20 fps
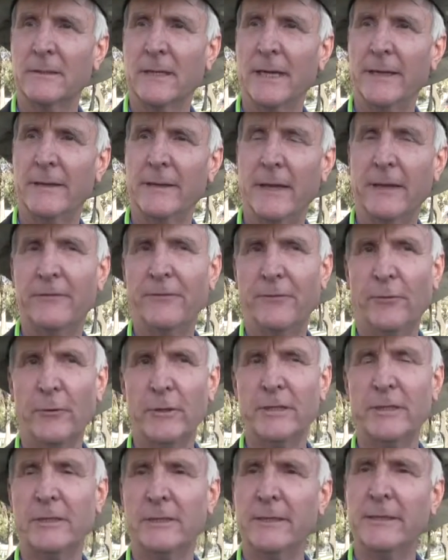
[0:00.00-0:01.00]
And
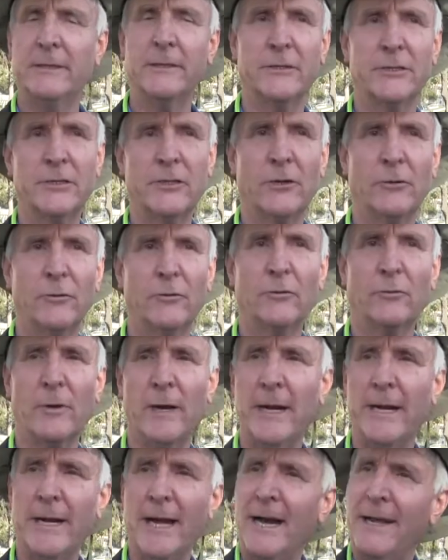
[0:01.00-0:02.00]
unfortunately, they're so
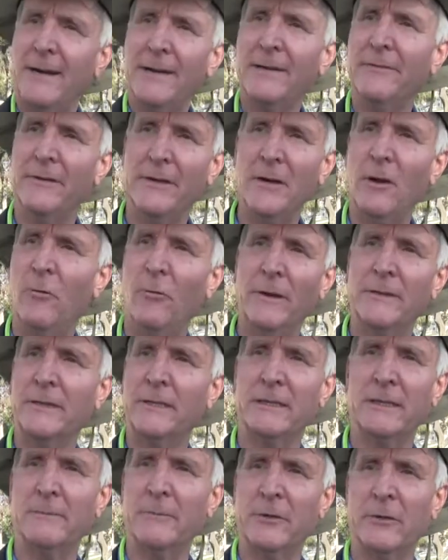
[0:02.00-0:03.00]
gray, I don't even know what the
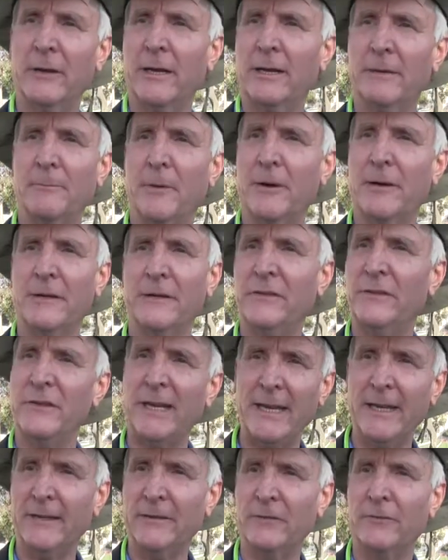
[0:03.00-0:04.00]
Democratic Party
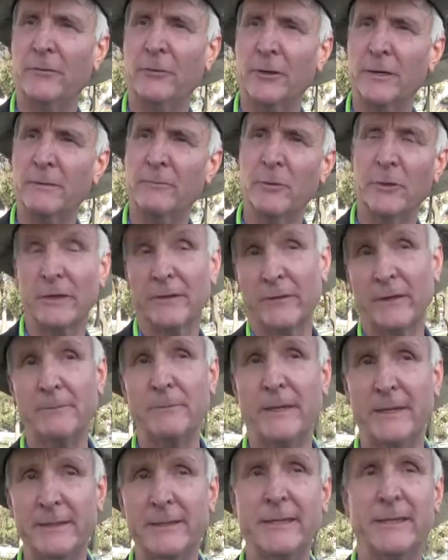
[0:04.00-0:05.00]
stands for anymore,
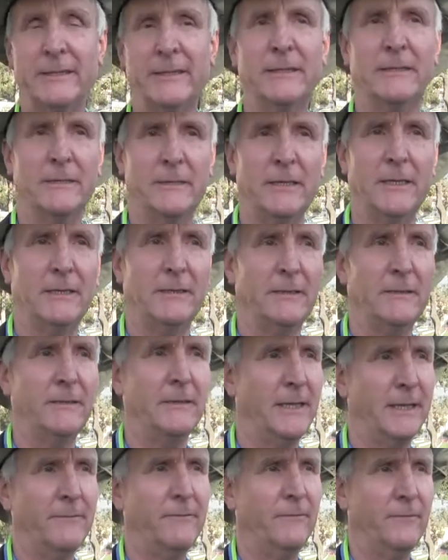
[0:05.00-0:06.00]
except I think that
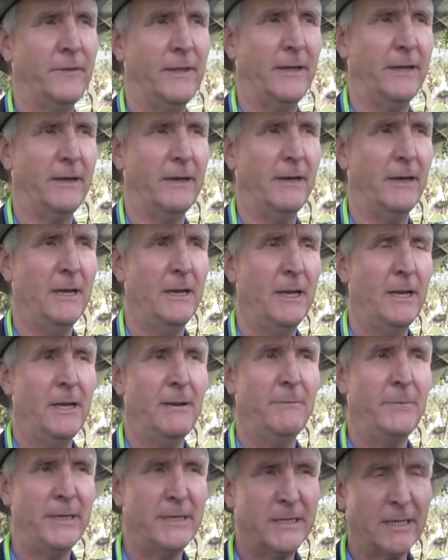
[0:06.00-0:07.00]
they
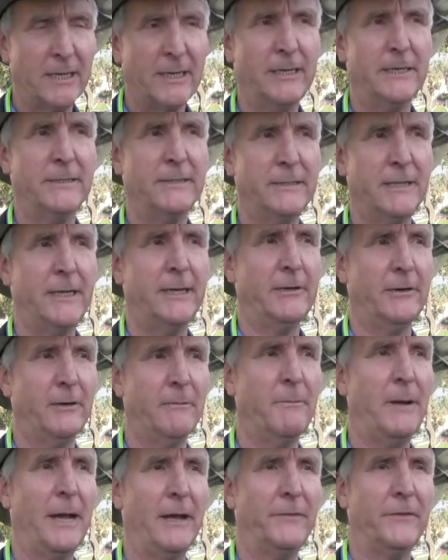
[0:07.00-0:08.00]
because they're
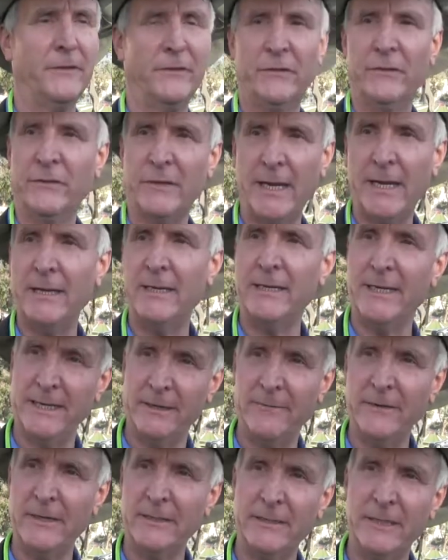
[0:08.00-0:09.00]
about the state
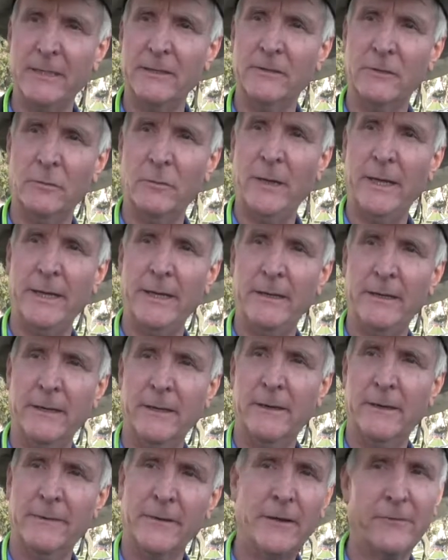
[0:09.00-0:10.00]
giving things away,
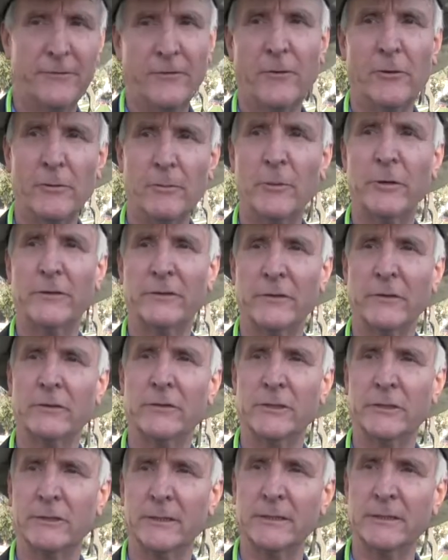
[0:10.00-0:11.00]
they're far more
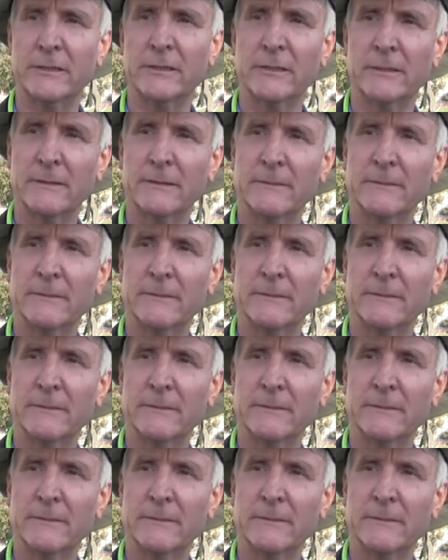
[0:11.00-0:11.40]
socialist.